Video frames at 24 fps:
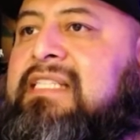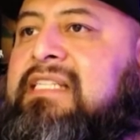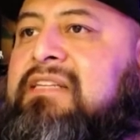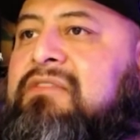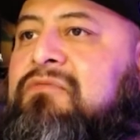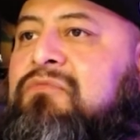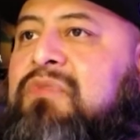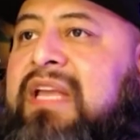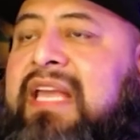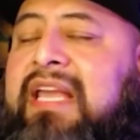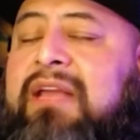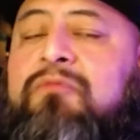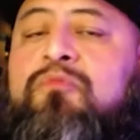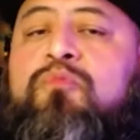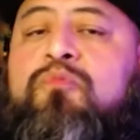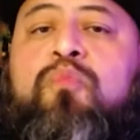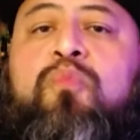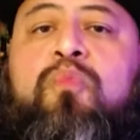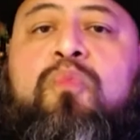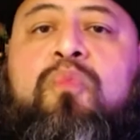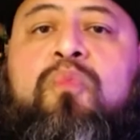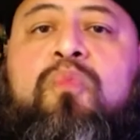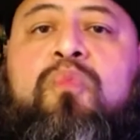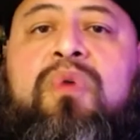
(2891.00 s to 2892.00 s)
we
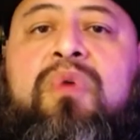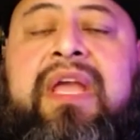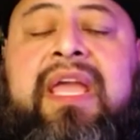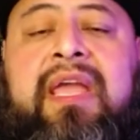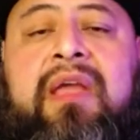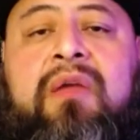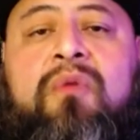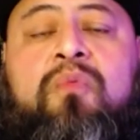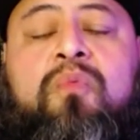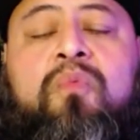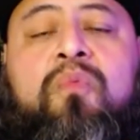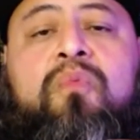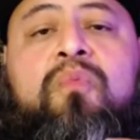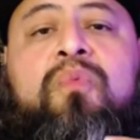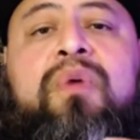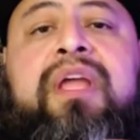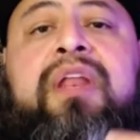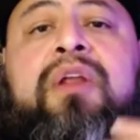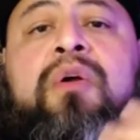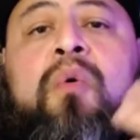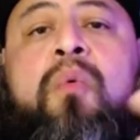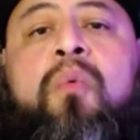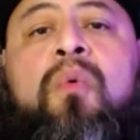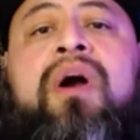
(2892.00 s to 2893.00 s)
we we
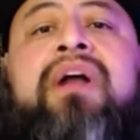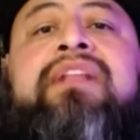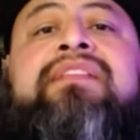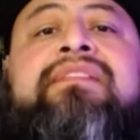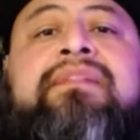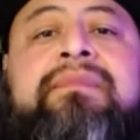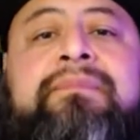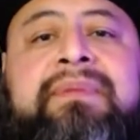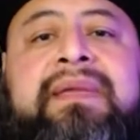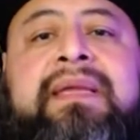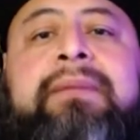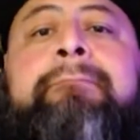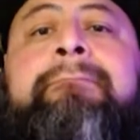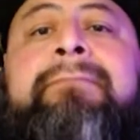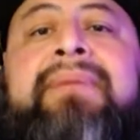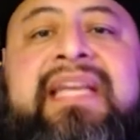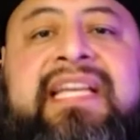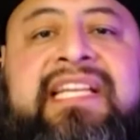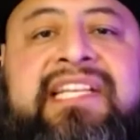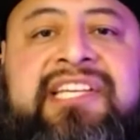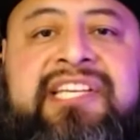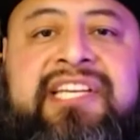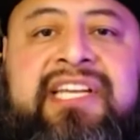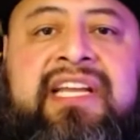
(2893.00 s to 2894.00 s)
don't want to be
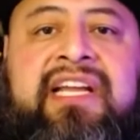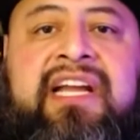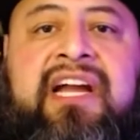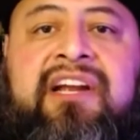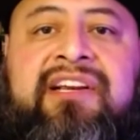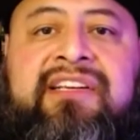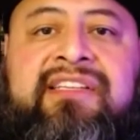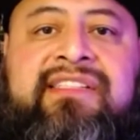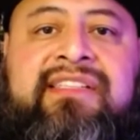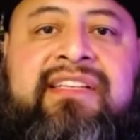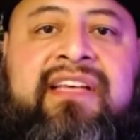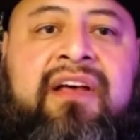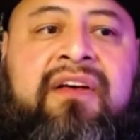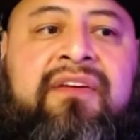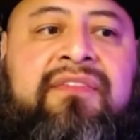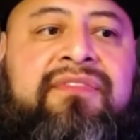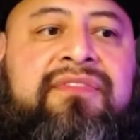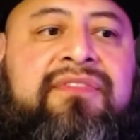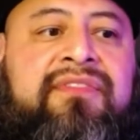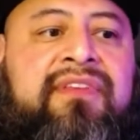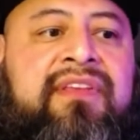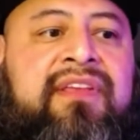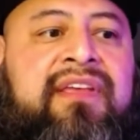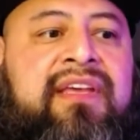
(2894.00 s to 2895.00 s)
pitching
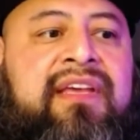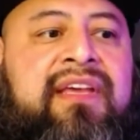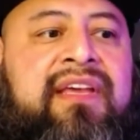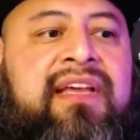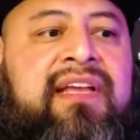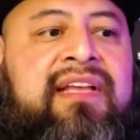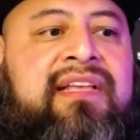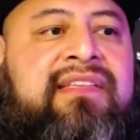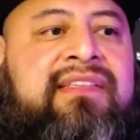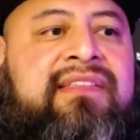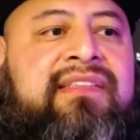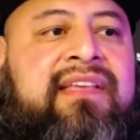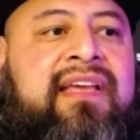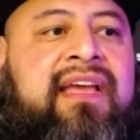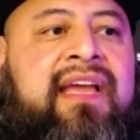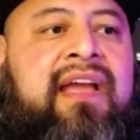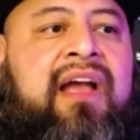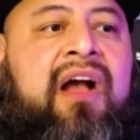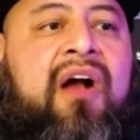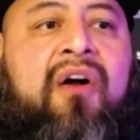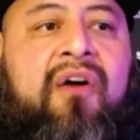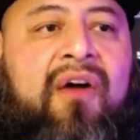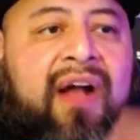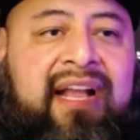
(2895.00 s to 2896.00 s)
ourselves and saying,
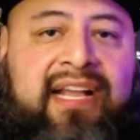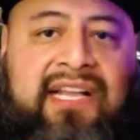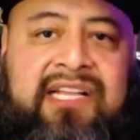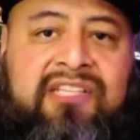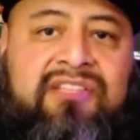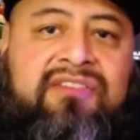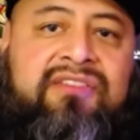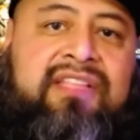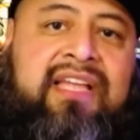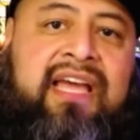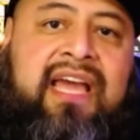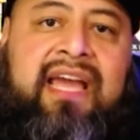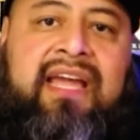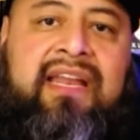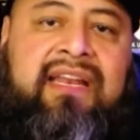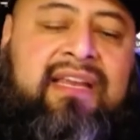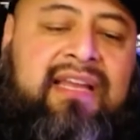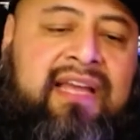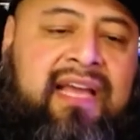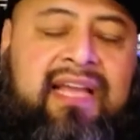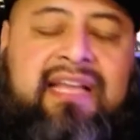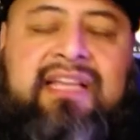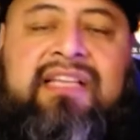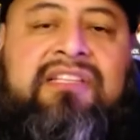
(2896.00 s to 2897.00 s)
"Oh, I can do that.
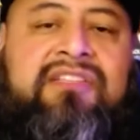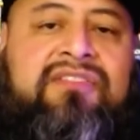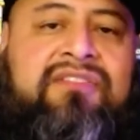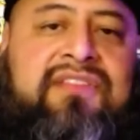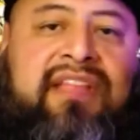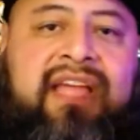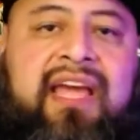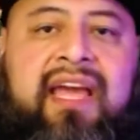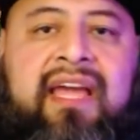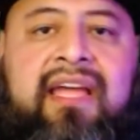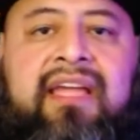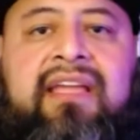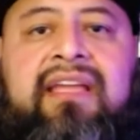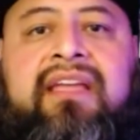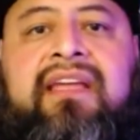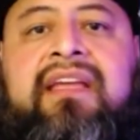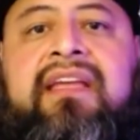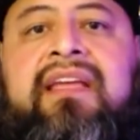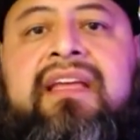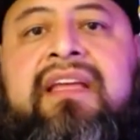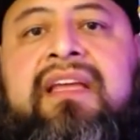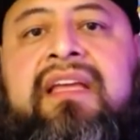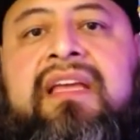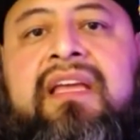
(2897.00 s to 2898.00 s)
I can do that."
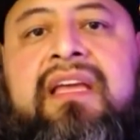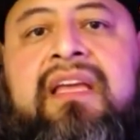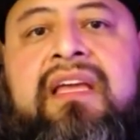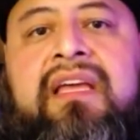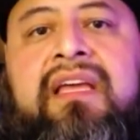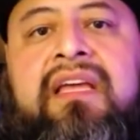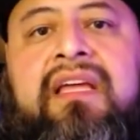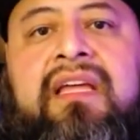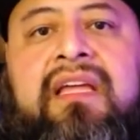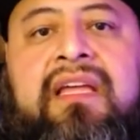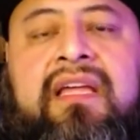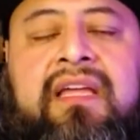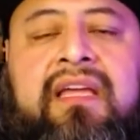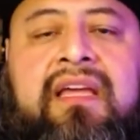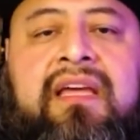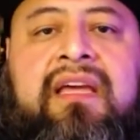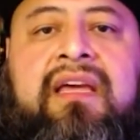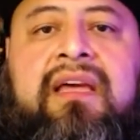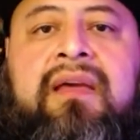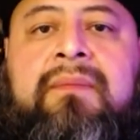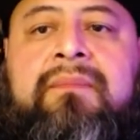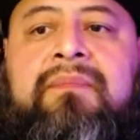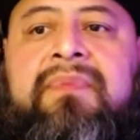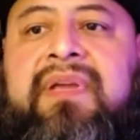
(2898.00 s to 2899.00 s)

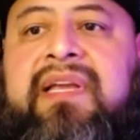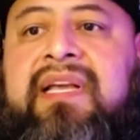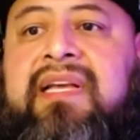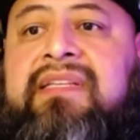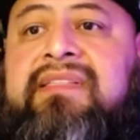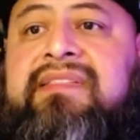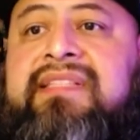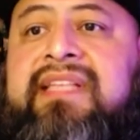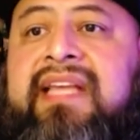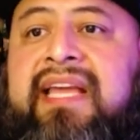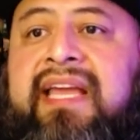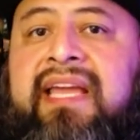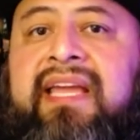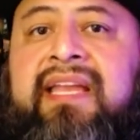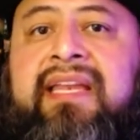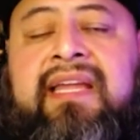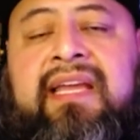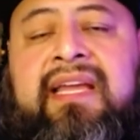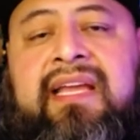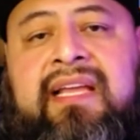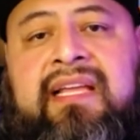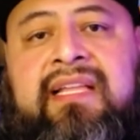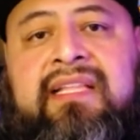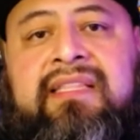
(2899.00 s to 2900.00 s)
because
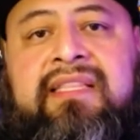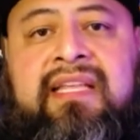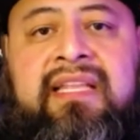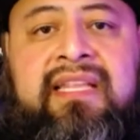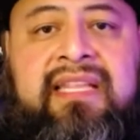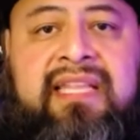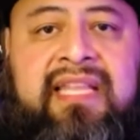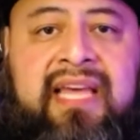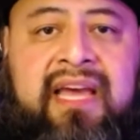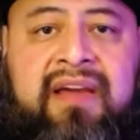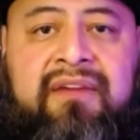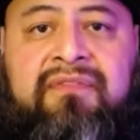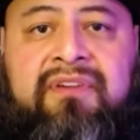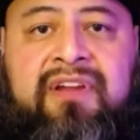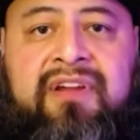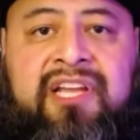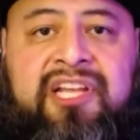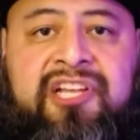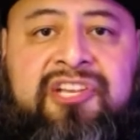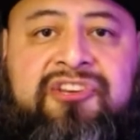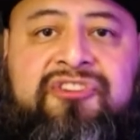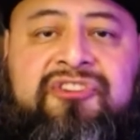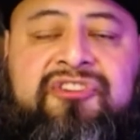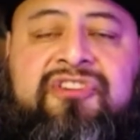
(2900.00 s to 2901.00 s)
then the
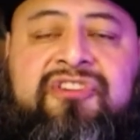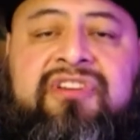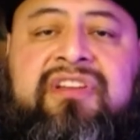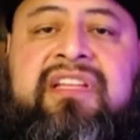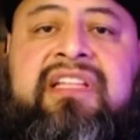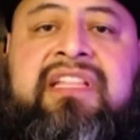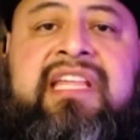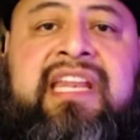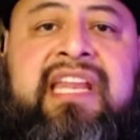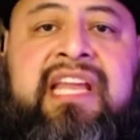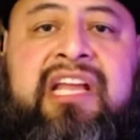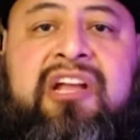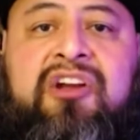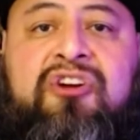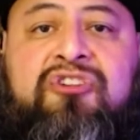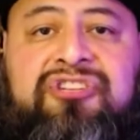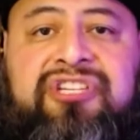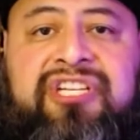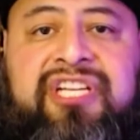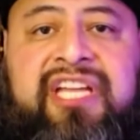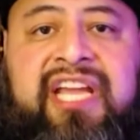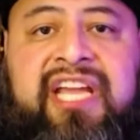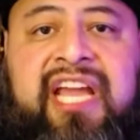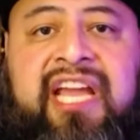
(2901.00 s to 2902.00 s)
leverage and the
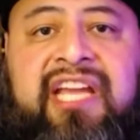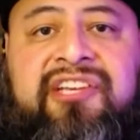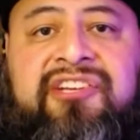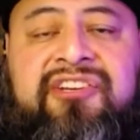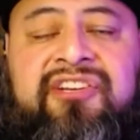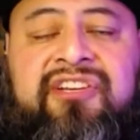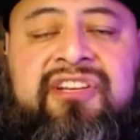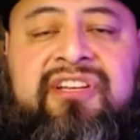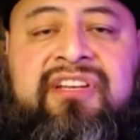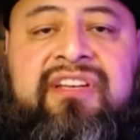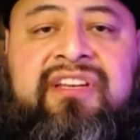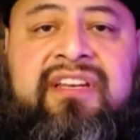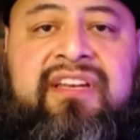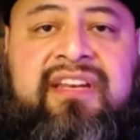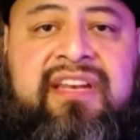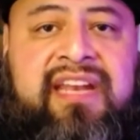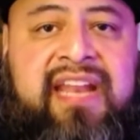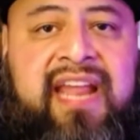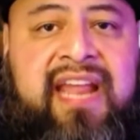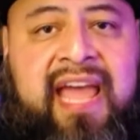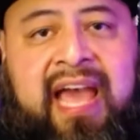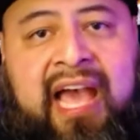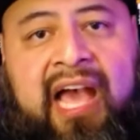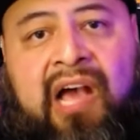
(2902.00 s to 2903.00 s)
negotiation
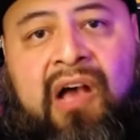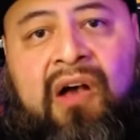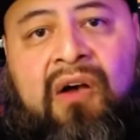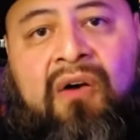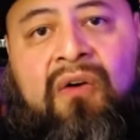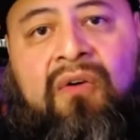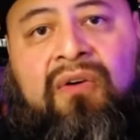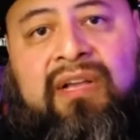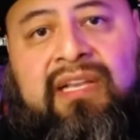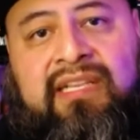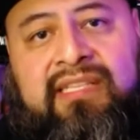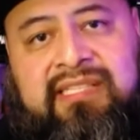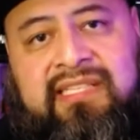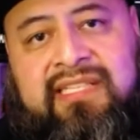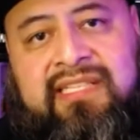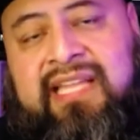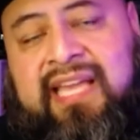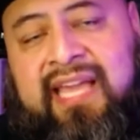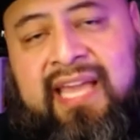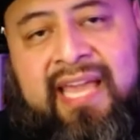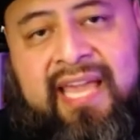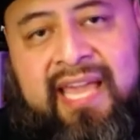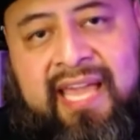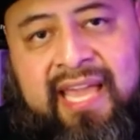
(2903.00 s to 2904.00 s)
now is in the
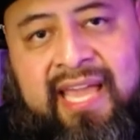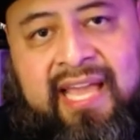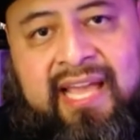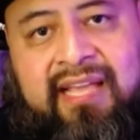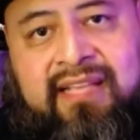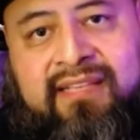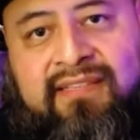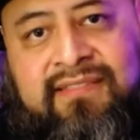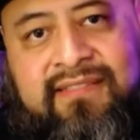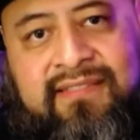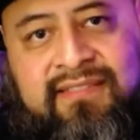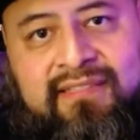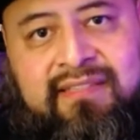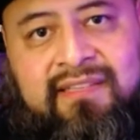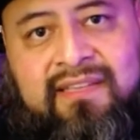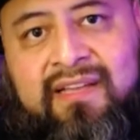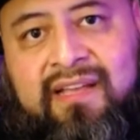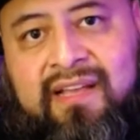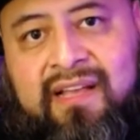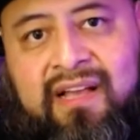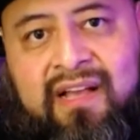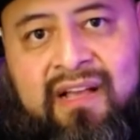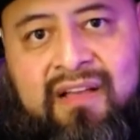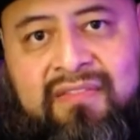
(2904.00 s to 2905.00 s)
hands
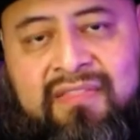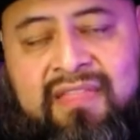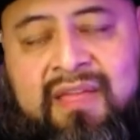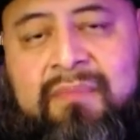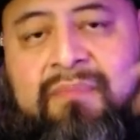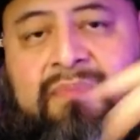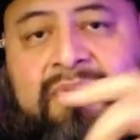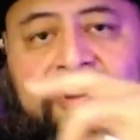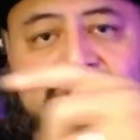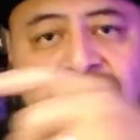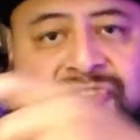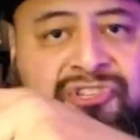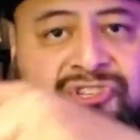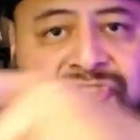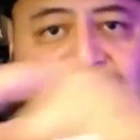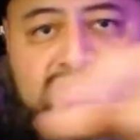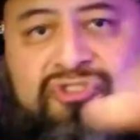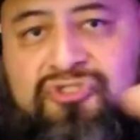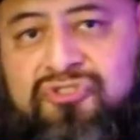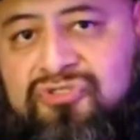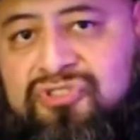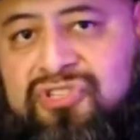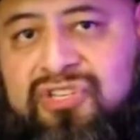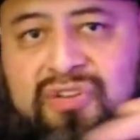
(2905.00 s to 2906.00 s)
of that person
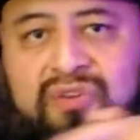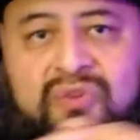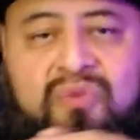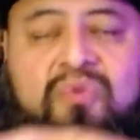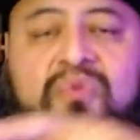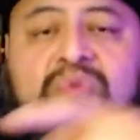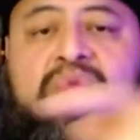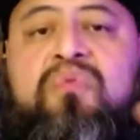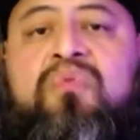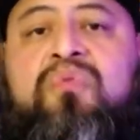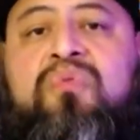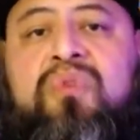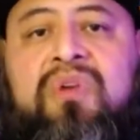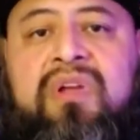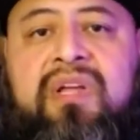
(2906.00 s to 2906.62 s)
choosing who